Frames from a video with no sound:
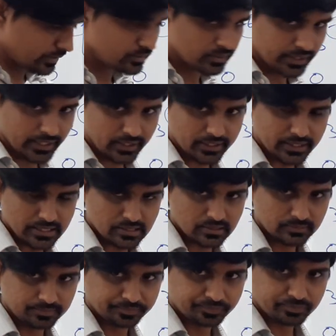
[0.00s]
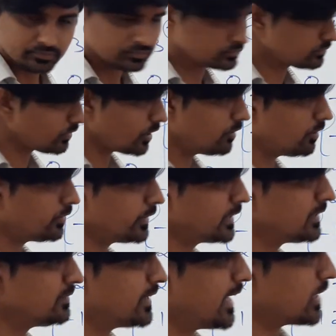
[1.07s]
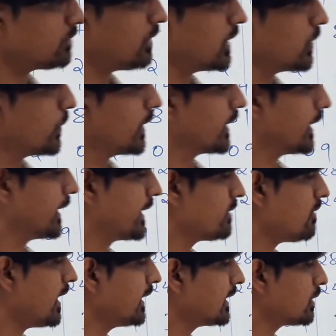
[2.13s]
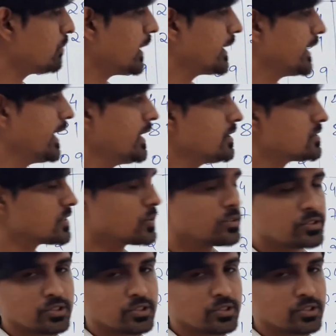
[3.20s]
here it is. You have written that very well. Divided by n is equals